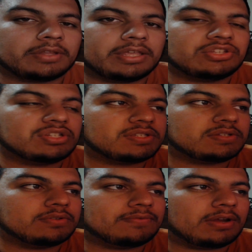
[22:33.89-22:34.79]
And just
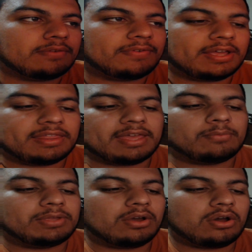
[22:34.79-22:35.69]
to verify
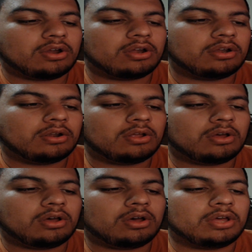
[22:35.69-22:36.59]
that we are
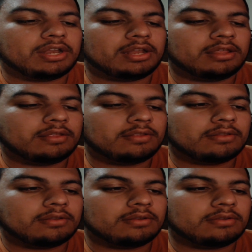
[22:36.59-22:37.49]
on
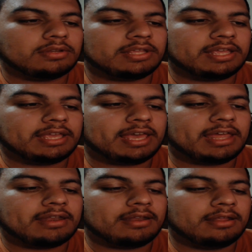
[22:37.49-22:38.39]

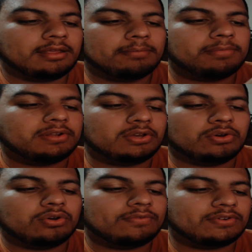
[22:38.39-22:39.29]
KitKat, I'm going to
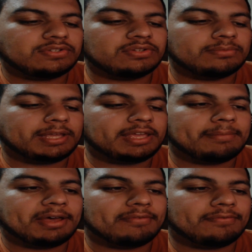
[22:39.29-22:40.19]
go over to my
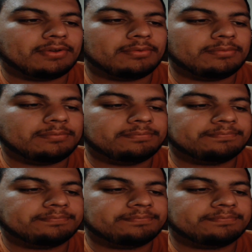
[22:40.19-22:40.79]
About phone